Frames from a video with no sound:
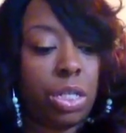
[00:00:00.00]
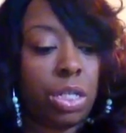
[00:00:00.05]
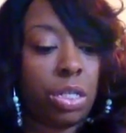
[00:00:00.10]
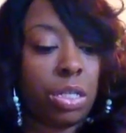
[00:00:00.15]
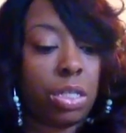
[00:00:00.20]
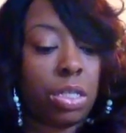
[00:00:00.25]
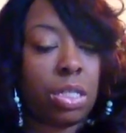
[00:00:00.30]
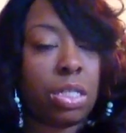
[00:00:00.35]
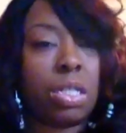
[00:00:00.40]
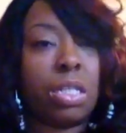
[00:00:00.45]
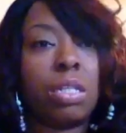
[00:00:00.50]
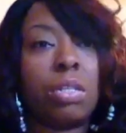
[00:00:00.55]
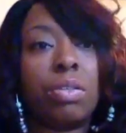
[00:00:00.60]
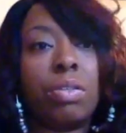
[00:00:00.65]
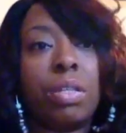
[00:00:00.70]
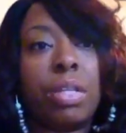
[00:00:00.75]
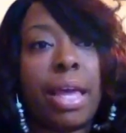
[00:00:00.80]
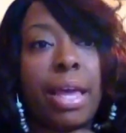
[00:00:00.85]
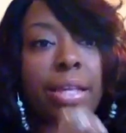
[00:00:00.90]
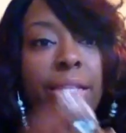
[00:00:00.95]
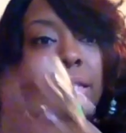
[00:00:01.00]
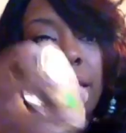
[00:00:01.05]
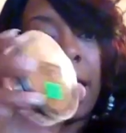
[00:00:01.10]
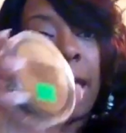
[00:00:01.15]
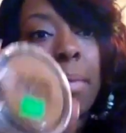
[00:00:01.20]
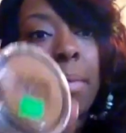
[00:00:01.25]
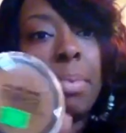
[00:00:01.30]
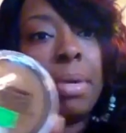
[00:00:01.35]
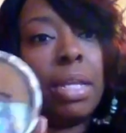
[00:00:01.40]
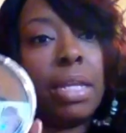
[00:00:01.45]
just a little
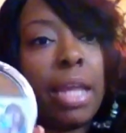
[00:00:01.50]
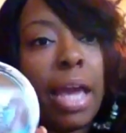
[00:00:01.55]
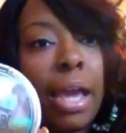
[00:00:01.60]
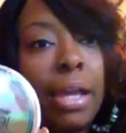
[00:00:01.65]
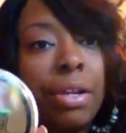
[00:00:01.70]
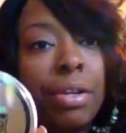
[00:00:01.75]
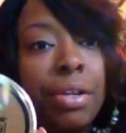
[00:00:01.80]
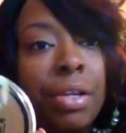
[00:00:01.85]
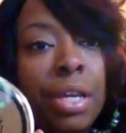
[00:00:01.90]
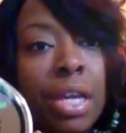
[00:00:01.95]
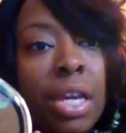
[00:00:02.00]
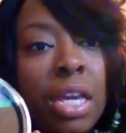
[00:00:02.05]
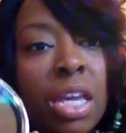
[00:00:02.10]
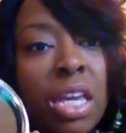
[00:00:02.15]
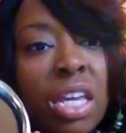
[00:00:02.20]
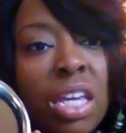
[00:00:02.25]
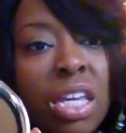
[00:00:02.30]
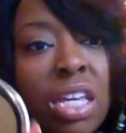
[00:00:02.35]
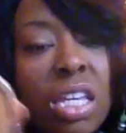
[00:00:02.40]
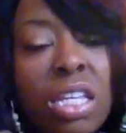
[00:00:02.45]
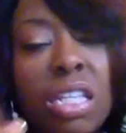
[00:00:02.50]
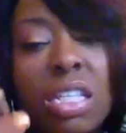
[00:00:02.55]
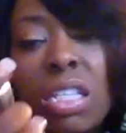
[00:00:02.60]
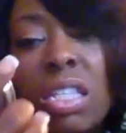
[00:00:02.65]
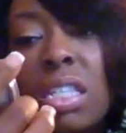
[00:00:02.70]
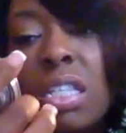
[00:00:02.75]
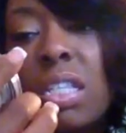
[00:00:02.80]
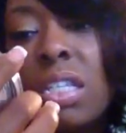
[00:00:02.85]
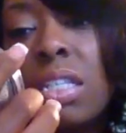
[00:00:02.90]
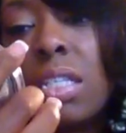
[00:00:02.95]
tad bit lighter, is
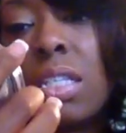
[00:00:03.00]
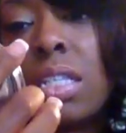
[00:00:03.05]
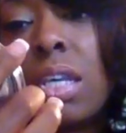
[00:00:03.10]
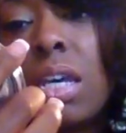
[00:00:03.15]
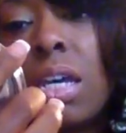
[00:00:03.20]
this